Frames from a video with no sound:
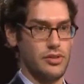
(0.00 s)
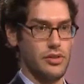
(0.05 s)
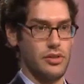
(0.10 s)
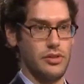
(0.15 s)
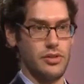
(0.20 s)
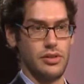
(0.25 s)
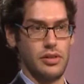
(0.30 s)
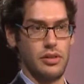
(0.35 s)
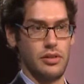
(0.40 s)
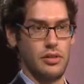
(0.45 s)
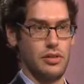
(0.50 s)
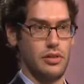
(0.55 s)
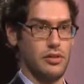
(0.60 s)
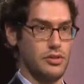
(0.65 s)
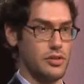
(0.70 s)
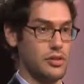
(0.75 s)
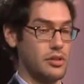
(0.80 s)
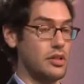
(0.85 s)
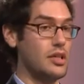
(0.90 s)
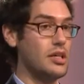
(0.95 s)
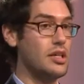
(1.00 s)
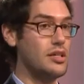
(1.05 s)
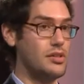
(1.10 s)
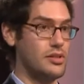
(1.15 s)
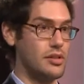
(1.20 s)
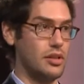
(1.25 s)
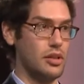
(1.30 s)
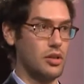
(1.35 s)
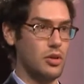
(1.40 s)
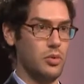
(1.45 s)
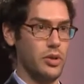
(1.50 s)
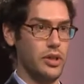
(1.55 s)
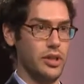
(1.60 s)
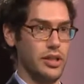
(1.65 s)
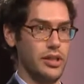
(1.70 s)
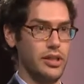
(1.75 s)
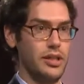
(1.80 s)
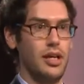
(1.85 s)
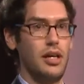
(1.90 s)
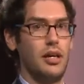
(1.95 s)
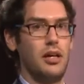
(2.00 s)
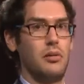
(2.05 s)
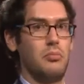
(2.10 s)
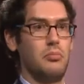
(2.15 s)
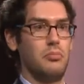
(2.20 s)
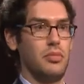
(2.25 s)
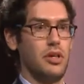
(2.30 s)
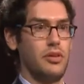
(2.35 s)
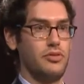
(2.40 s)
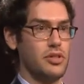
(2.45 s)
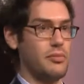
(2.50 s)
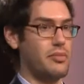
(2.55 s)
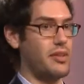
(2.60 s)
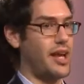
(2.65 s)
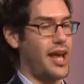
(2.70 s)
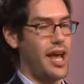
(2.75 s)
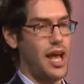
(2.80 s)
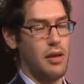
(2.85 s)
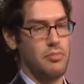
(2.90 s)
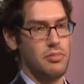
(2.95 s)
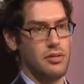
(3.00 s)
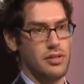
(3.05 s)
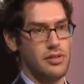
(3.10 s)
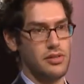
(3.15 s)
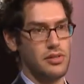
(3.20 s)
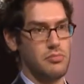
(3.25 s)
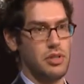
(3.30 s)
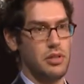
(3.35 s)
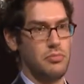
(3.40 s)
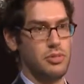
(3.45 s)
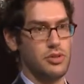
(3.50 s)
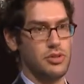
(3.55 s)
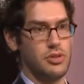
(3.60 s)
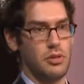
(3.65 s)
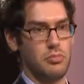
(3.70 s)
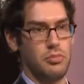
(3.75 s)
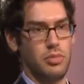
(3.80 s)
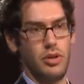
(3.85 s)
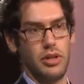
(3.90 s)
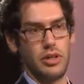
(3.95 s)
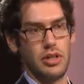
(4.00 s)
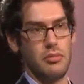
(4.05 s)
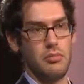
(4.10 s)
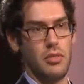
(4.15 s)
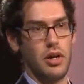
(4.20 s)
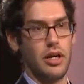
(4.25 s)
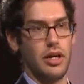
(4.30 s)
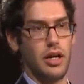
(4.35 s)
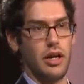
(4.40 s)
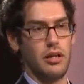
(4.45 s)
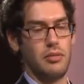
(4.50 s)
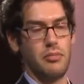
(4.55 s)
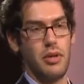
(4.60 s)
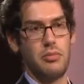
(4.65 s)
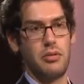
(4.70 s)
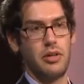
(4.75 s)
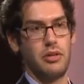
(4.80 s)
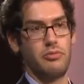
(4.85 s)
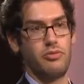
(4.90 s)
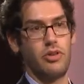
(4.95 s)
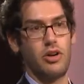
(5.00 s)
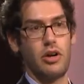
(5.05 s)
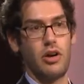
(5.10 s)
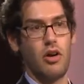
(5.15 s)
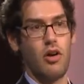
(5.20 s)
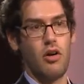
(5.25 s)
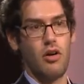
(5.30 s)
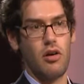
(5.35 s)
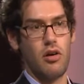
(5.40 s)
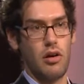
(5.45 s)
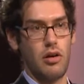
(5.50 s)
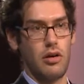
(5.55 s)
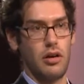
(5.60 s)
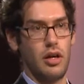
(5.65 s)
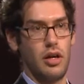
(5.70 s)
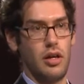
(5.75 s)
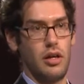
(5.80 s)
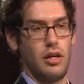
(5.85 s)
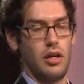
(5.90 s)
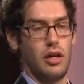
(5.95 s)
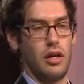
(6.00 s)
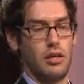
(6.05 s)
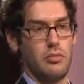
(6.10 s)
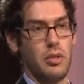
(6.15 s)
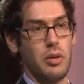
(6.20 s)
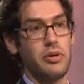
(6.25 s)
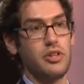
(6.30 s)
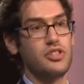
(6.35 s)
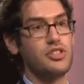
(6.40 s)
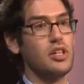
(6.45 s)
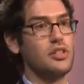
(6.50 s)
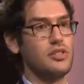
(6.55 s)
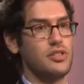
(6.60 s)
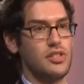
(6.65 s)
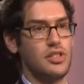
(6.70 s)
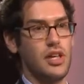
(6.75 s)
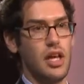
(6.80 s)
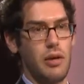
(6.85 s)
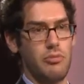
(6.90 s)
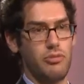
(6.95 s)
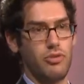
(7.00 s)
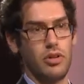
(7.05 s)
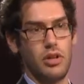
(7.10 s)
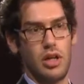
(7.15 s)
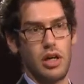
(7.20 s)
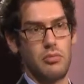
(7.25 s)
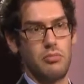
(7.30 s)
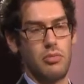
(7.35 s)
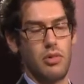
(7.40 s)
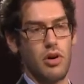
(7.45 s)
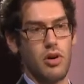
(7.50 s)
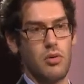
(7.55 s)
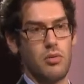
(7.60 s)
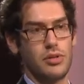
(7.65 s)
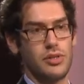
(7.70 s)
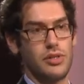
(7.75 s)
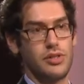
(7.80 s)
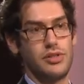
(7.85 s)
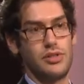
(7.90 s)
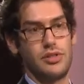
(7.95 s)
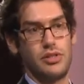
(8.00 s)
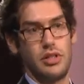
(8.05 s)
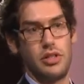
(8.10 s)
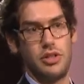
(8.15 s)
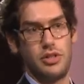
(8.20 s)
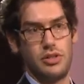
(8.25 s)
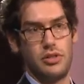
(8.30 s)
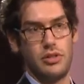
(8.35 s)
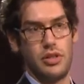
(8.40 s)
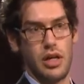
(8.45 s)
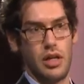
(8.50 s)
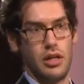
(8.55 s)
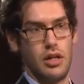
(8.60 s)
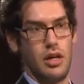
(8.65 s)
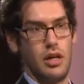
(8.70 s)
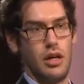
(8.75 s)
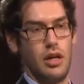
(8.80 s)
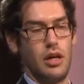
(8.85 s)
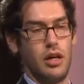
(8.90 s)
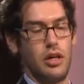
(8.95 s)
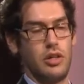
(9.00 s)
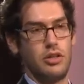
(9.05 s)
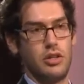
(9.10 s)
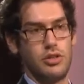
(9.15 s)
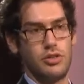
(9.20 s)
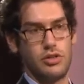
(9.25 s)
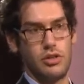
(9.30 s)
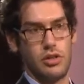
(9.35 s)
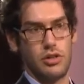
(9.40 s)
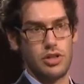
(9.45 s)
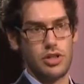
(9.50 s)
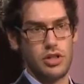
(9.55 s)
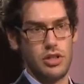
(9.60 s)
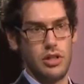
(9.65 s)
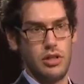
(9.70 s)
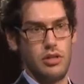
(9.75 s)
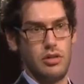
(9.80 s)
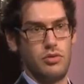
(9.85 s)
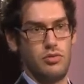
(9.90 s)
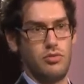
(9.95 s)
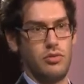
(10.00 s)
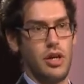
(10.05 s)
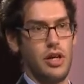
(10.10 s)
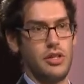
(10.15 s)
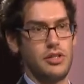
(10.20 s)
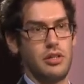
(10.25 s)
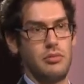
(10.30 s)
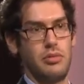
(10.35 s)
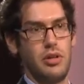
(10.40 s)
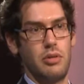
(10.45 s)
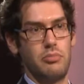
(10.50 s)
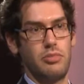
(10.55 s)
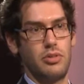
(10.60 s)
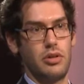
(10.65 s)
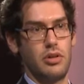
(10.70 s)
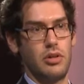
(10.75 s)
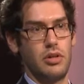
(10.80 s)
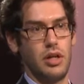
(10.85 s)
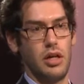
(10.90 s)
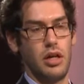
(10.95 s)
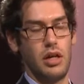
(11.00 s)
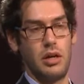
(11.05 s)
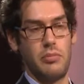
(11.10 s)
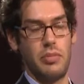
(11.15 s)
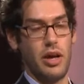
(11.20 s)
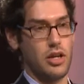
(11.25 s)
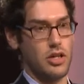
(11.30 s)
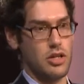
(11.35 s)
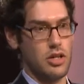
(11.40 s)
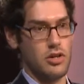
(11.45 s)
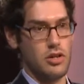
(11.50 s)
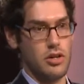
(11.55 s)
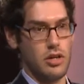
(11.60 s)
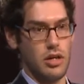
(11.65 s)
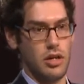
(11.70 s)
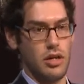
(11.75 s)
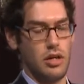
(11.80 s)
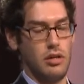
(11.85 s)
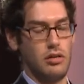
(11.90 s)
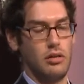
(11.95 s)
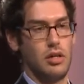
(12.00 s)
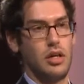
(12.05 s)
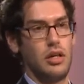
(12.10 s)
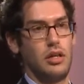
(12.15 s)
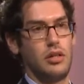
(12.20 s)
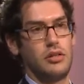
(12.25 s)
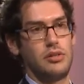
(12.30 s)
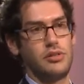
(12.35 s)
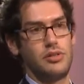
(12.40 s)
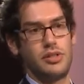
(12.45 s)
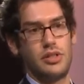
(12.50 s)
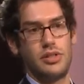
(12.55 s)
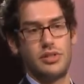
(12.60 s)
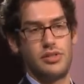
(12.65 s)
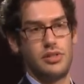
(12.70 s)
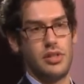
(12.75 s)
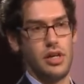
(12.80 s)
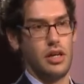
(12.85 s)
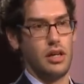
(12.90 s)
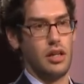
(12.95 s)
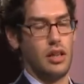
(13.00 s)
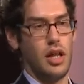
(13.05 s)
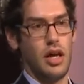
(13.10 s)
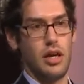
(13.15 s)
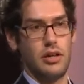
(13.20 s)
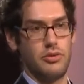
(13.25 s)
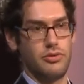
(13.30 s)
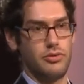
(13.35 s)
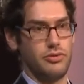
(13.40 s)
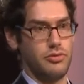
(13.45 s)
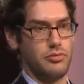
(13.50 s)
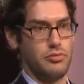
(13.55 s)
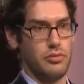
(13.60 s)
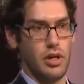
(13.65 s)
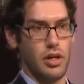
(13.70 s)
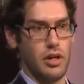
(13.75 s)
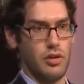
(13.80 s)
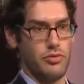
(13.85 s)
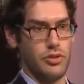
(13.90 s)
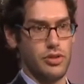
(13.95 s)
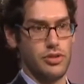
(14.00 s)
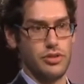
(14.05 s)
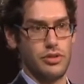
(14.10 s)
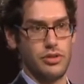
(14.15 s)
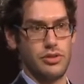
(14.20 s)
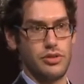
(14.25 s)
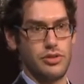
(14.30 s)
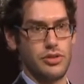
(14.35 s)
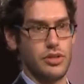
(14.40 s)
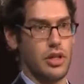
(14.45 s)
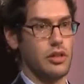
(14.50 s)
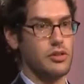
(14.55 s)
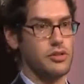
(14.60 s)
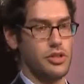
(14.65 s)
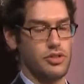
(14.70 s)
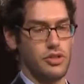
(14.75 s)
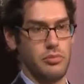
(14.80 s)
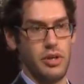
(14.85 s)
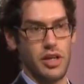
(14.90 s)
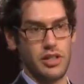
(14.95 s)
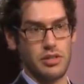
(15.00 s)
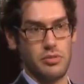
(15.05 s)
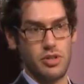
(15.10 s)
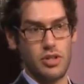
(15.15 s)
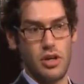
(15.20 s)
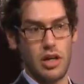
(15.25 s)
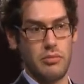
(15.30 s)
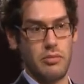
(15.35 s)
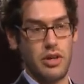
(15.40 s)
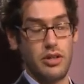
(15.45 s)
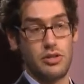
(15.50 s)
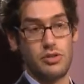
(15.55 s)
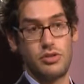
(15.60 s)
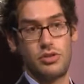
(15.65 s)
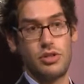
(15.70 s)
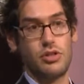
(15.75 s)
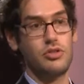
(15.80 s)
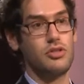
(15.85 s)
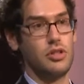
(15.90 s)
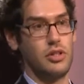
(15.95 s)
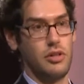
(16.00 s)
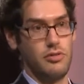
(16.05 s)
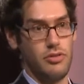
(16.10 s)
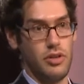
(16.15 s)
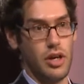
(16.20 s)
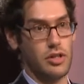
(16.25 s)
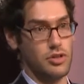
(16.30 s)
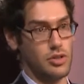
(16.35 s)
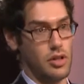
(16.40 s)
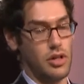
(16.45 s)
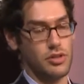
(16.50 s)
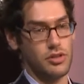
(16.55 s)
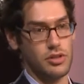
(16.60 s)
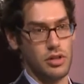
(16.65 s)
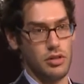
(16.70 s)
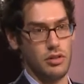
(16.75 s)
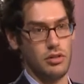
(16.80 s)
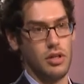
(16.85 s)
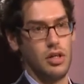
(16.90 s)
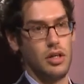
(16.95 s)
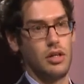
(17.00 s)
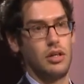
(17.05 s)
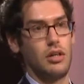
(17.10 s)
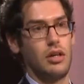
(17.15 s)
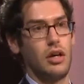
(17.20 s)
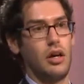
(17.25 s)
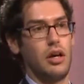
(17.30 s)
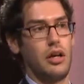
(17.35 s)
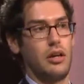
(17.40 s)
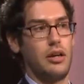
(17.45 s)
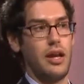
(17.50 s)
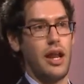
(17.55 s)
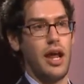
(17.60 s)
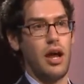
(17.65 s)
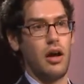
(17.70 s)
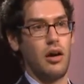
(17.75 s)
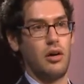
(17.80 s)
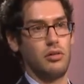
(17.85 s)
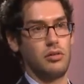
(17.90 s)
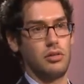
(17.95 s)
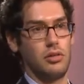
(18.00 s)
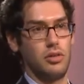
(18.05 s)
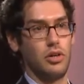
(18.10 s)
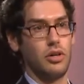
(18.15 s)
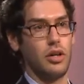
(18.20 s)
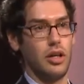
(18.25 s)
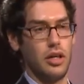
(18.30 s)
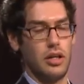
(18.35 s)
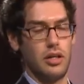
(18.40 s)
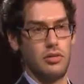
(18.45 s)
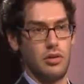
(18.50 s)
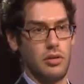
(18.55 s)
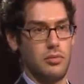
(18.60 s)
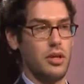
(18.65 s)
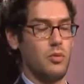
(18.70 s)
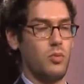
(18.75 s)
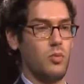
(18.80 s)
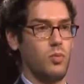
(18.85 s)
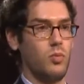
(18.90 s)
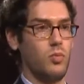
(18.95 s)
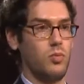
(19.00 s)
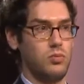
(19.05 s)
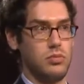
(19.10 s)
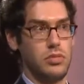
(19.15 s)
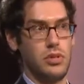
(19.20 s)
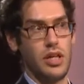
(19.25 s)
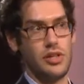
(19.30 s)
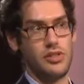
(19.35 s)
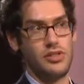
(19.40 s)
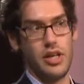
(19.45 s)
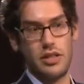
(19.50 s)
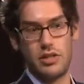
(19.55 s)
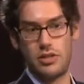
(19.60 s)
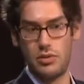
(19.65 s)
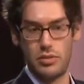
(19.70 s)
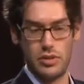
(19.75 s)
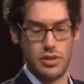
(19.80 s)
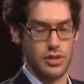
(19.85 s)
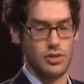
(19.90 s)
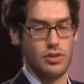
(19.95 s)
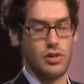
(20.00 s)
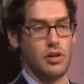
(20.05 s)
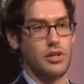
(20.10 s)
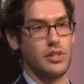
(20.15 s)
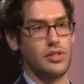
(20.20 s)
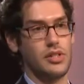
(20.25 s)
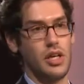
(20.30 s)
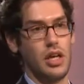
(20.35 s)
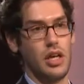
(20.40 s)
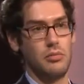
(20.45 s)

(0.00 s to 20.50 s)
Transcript: There's a there's an easy liquidity. If something happens and people start pulling their money out, it might be very hard. Uh, there might be a sudden stop for a lot of borrowers. This is an issue that uh, Hyun Song Shin raised in a paper uh, about a year ago. Since then, a lot of uh, researchers and other central banks have been talking about this. So it's interesting the Fed is also uh, now looking into it. I mean, yeah, the extent to which it's hard to say.